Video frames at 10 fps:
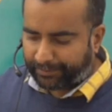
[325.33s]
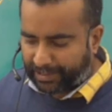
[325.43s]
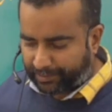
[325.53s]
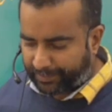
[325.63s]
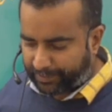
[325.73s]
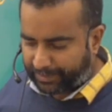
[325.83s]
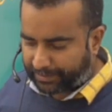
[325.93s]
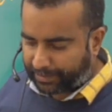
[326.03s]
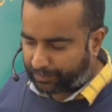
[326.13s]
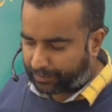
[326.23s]
belt mein hi
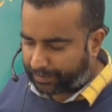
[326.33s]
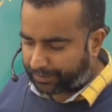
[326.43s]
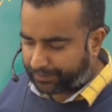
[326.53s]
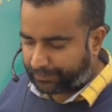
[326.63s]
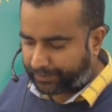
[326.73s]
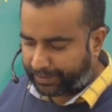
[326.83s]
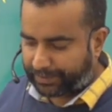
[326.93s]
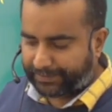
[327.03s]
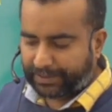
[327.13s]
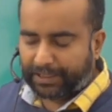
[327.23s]
milta hoga,
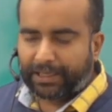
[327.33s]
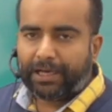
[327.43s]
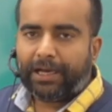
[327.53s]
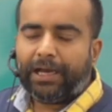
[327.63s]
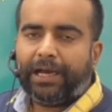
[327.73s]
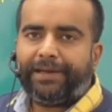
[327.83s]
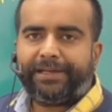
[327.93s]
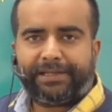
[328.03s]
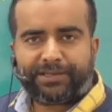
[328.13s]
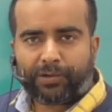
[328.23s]
okay? And
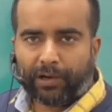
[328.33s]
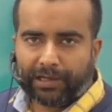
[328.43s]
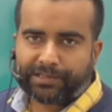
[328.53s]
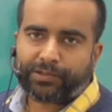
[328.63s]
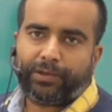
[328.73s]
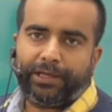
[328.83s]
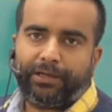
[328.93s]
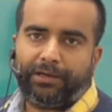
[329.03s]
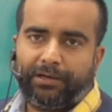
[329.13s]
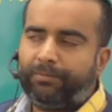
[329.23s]
it is also a
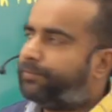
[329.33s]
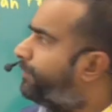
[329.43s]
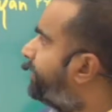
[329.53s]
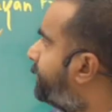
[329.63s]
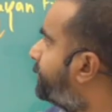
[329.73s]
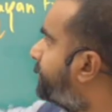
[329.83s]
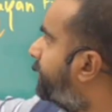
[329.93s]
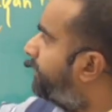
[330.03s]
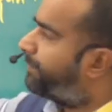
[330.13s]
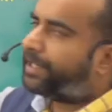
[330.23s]
herb which is
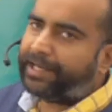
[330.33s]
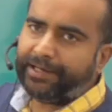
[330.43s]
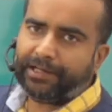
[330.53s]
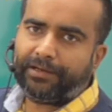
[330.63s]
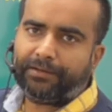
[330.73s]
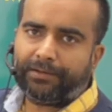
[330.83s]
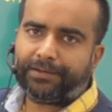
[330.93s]
a perennial